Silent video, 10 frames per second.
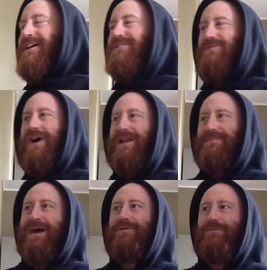the right
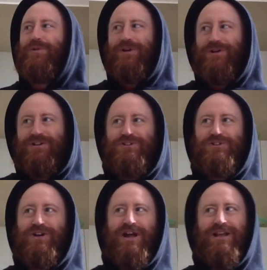amount of water and
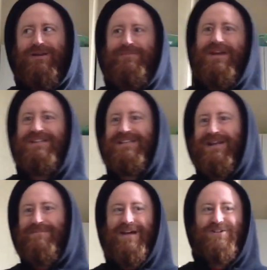sugar, and you mix it
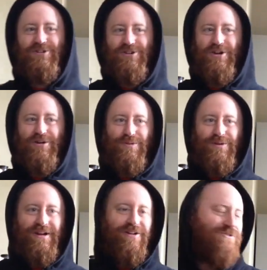and make sure you don't
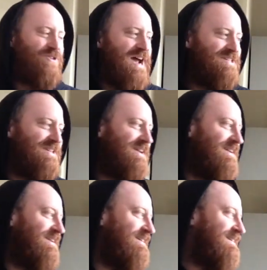put any trash in
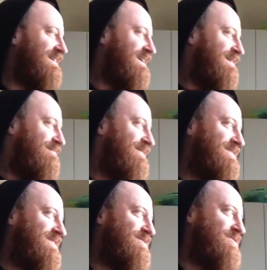it. But
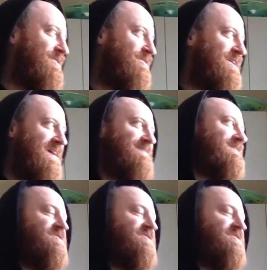it's still so tense.